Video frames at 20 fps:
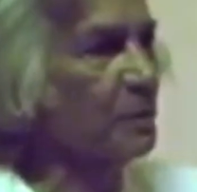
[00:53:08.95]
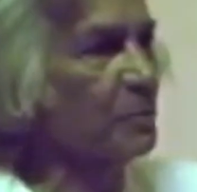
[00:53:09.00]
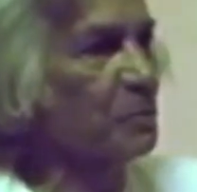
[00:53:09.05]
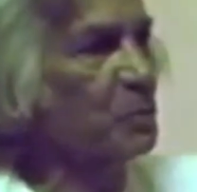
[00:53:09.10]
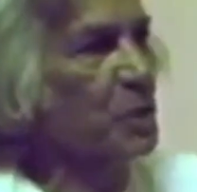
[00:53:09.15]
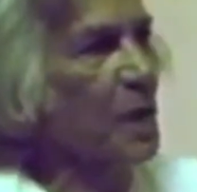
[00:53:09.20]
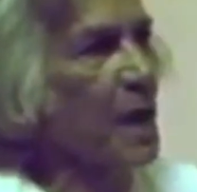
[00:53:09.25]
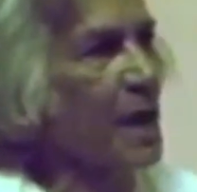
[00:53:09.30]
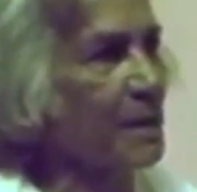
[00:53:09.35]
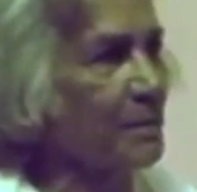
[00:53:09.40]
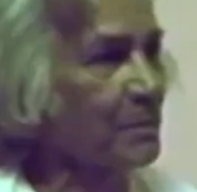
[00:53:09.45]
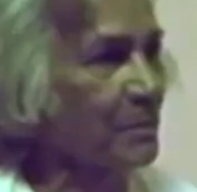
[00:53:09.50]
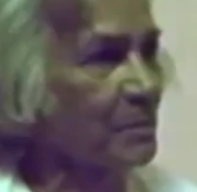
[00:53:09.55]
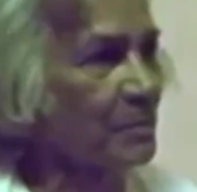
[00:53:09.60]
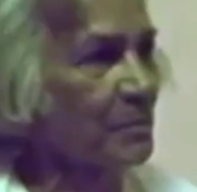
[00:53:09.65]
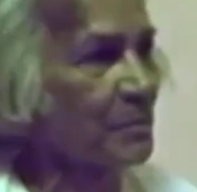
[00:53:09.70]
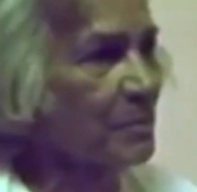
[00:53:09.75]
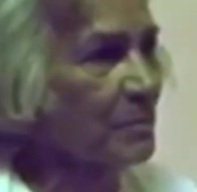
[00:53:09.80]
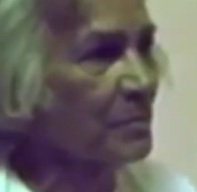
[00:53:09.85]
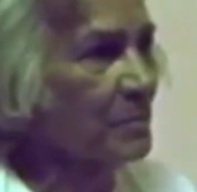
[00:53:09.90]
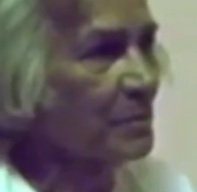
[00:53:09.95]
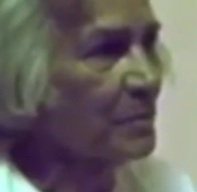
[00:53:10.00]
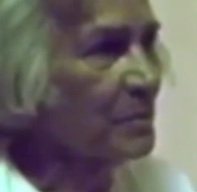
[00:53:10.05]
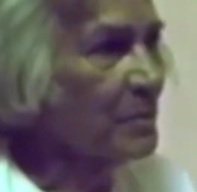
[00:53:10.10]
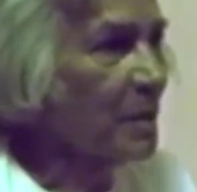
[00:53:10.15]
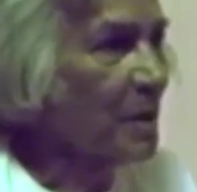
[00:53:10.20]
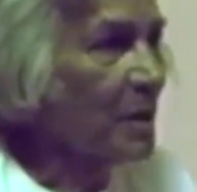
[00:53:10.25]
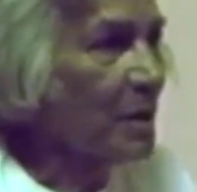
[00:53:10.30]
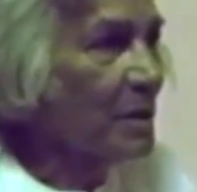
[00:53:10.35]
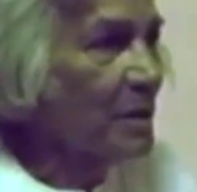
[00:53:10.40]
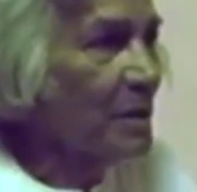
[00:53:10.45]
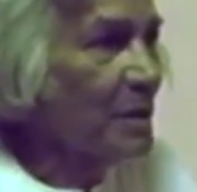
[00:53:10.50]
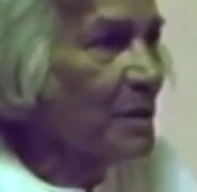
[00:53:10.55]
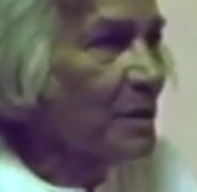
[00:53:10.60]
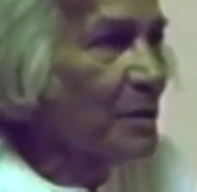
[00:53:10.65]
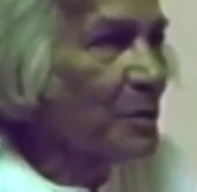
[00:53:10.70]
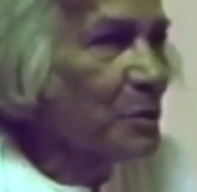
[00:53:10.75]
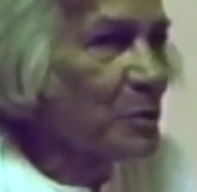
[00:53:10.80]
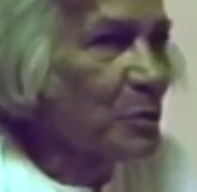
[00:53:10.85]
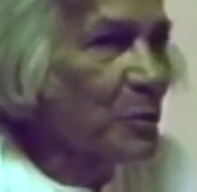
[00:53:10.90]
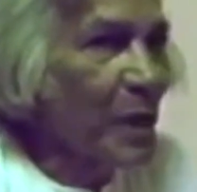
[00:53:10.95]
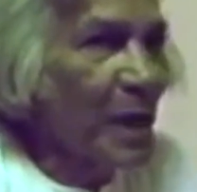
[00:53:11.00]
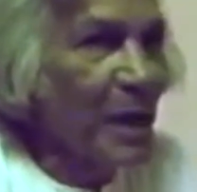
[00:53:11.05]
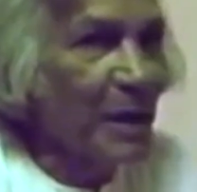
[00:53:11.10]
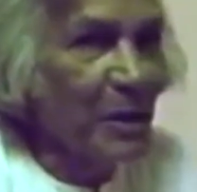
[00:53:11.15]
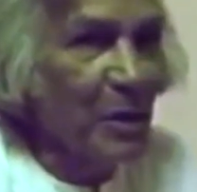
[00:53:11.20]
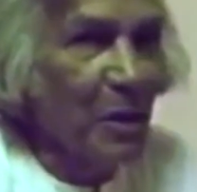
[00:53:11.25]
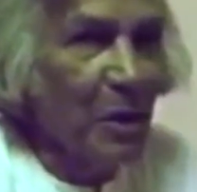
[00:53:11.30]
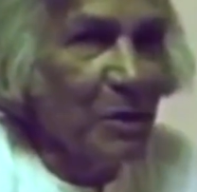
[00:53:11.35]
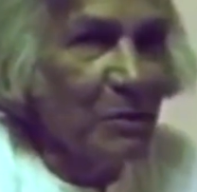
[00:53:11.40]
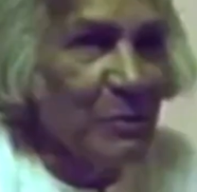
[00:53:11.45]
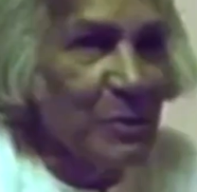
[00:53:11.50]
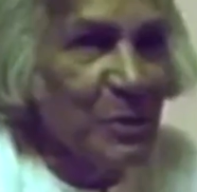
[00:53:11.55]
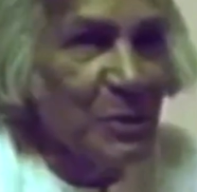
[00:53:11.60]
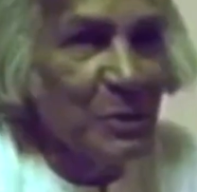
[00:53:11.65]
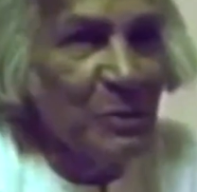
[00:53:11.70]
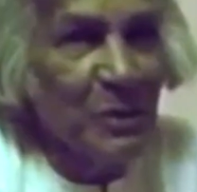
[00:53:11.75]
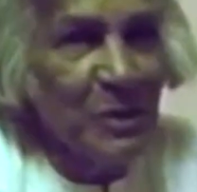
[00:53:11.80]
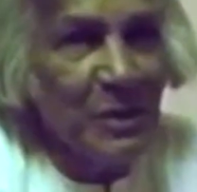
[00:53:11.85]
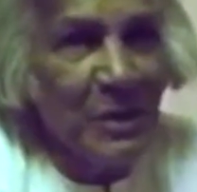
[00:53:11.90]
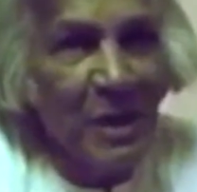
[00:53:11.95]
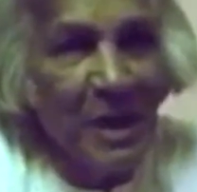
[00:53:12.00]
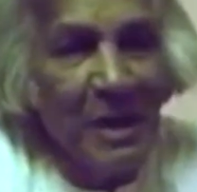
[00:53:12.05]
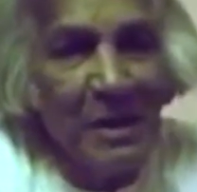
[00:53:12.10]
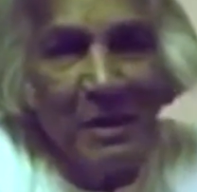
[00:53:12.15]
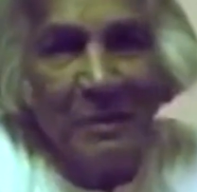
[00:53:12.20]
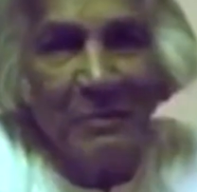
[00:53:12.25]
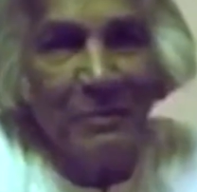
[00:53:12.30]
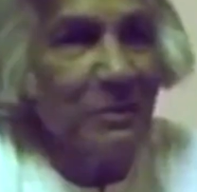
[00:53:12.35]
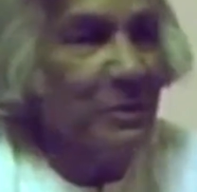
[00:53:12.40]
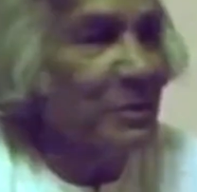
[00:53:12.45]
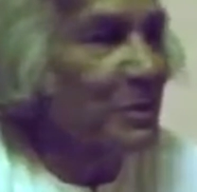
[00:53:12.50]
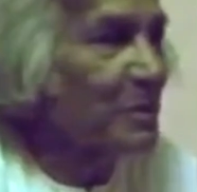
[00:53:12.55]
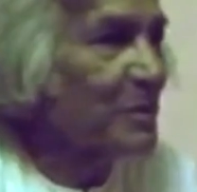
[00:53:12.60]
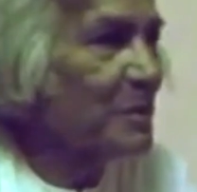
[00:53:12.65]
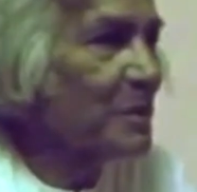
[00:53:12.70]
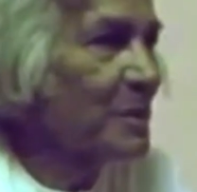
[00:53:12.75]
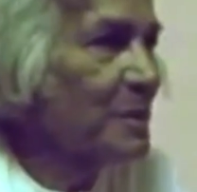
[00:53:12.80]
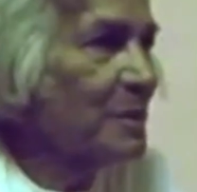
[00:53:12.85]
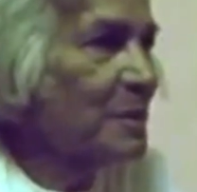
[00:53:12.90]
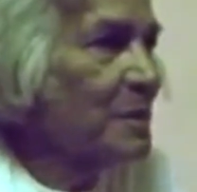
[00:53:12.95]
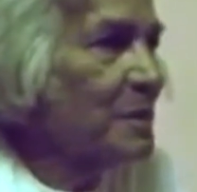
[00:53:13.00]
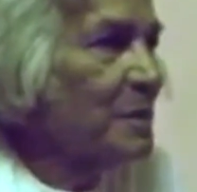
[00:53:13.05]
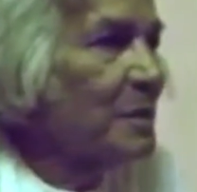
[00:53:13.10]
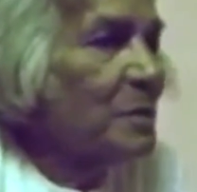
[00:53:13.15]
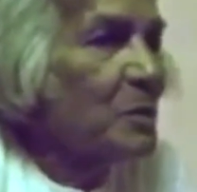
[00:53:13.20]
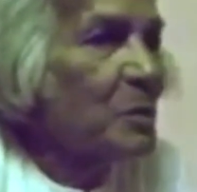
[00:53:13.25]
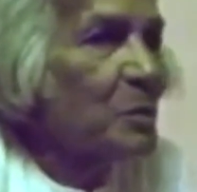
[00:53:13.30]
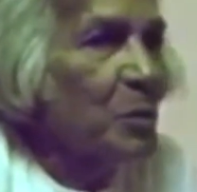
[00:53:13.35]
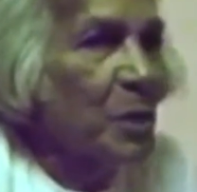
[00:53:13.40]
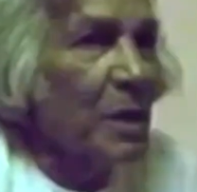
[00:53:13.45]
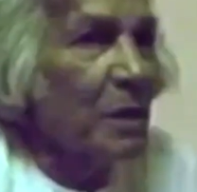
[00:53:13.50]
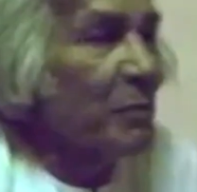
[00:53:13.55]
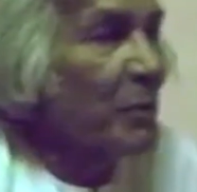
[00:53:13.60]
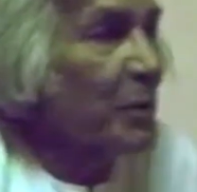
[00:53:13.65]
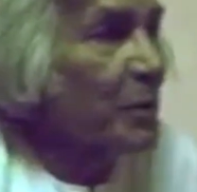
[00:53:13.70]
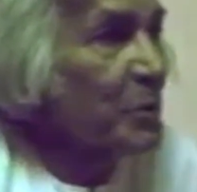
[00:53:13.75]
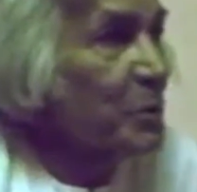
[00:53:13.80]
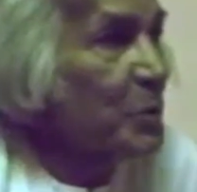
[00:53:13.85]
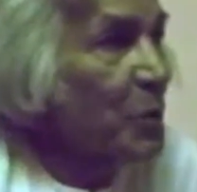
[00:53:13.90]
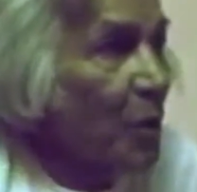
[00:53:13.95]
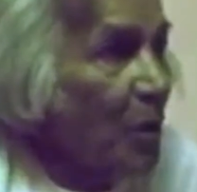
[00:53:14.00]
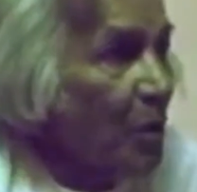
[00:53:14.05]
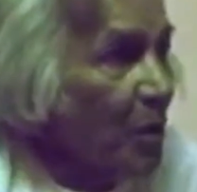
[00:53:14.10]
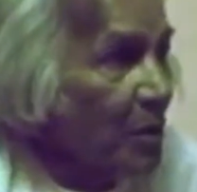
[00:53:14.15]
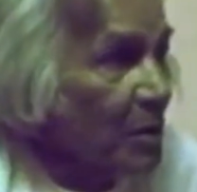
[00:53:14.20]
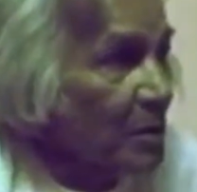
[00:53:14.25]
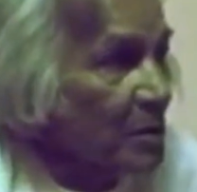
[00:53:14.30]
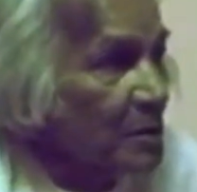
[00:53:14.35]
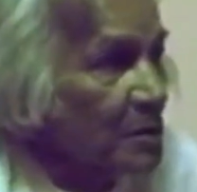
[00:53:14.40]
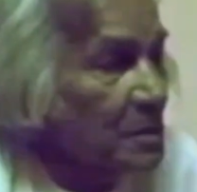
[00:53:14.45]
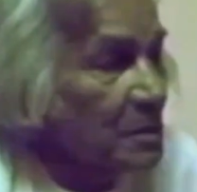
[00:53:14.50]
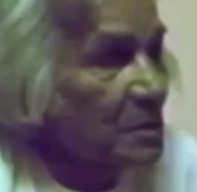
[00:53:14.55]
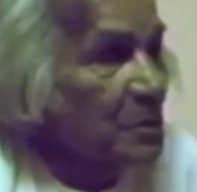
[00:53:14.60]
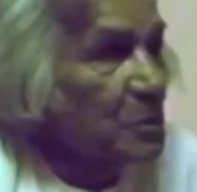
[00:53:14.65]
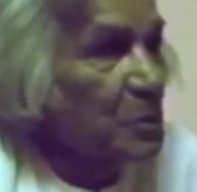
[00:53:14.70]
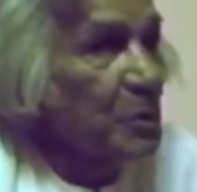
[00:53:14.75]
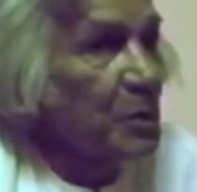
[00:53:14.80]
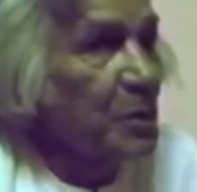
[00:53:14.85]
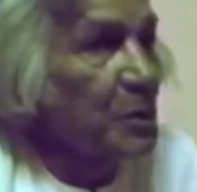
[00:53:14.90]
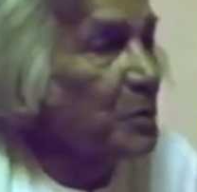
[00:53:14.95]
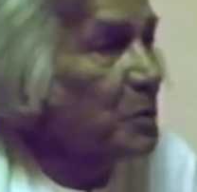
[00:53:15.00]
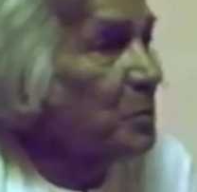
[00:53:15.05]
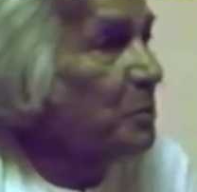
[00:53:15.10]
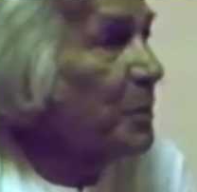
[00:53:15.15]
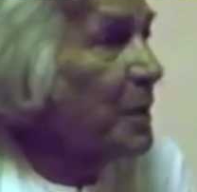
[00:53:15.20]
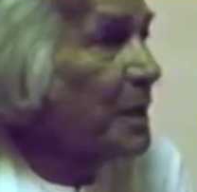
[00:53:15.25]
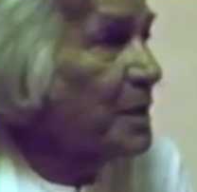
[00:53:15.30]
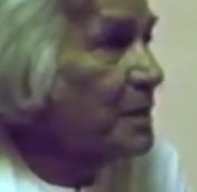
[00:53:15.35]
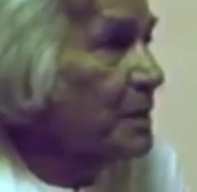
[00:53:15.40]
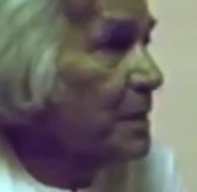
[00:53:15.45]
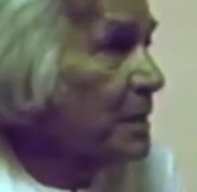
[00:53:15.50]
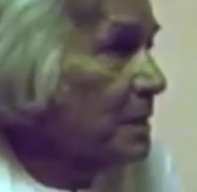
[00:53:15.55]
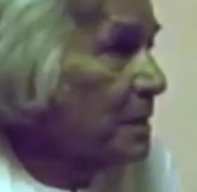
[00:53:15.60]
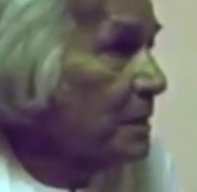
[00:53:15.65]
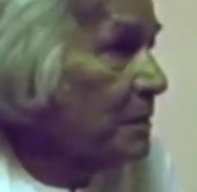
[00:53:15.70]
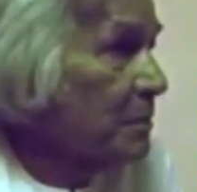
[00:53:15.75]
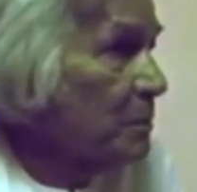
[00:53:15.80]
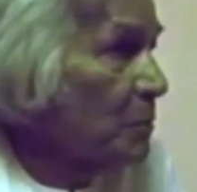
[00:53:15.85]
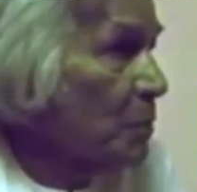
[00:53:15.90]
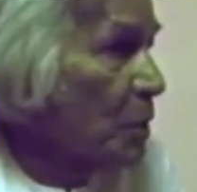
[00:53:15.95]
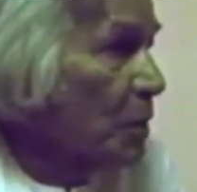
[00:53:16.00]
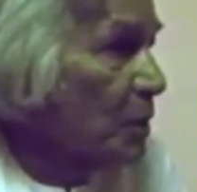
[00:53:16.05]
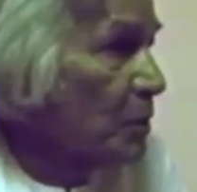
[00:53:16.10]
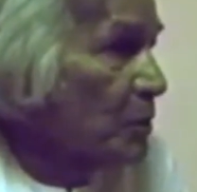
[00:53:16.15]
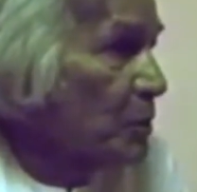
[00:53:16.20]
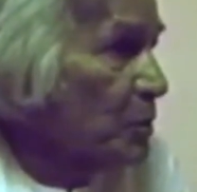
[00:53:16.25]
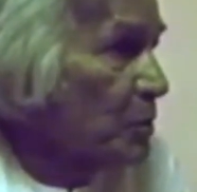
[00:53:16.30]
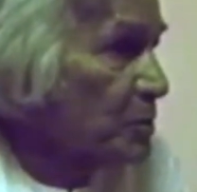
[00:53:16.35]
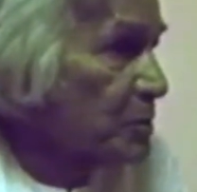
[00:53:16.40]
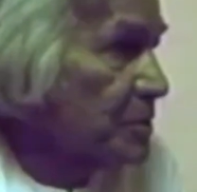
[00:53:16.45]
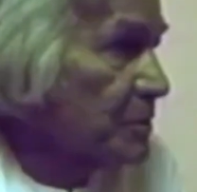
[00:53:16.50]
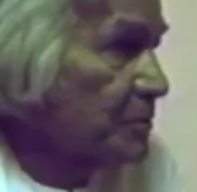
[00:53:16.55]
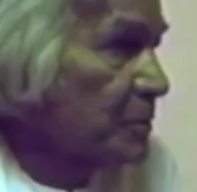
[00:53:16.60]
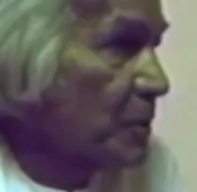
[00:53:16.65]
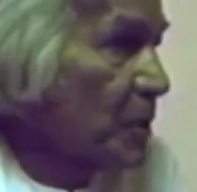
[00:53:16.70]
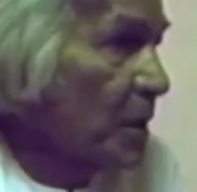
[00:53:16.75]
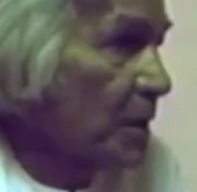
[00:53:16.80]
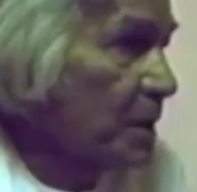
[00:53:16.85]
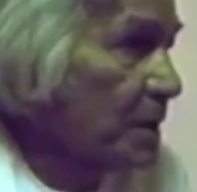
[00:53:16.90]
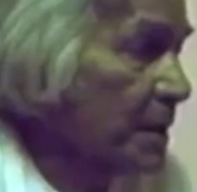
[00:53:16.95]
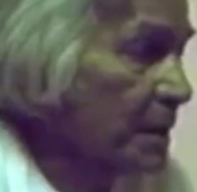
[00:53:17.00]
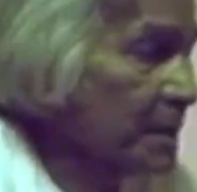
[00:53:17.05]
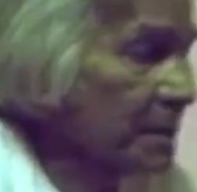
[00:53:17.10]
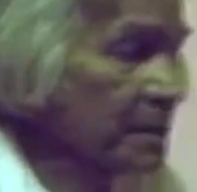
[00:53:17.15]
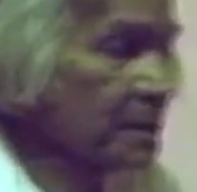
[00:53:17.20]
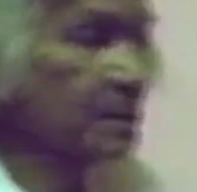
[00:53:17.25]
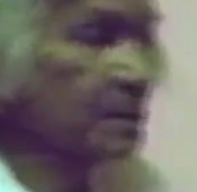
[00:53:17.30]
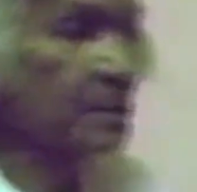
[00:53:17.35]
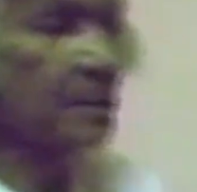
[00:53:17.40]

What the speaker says: have some time to carry on with your kind of whatever you are doing to break the moral codes of conduct.